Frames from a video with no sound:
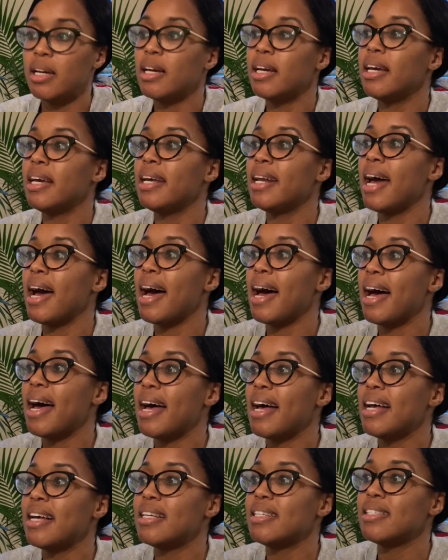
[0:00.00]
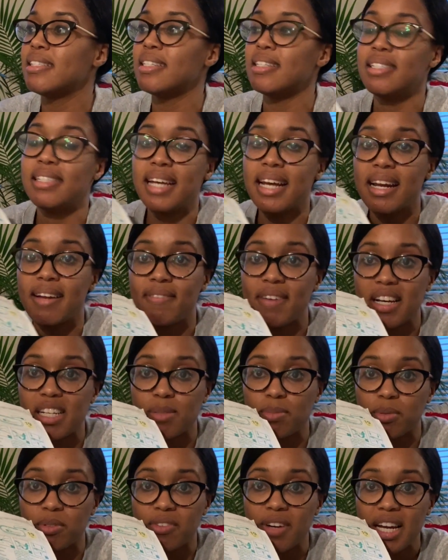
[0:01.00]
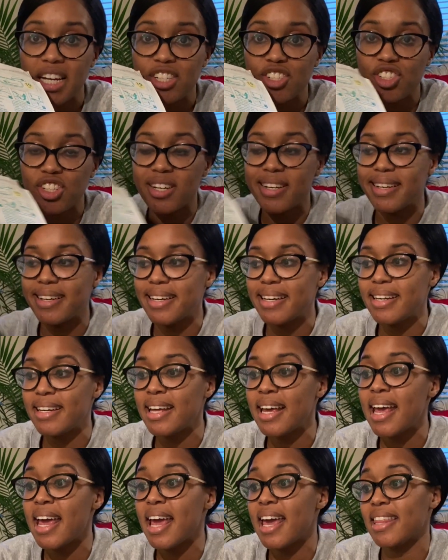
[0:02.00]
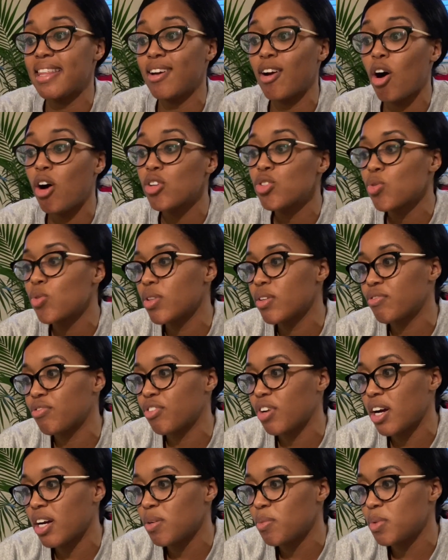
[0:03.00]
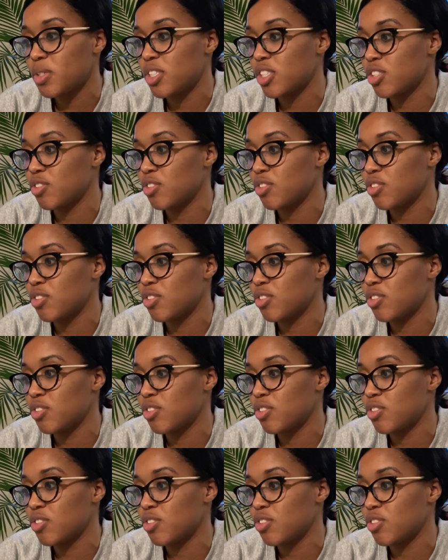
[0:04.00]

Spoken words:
It has the date of expiration, and then also in the front, which is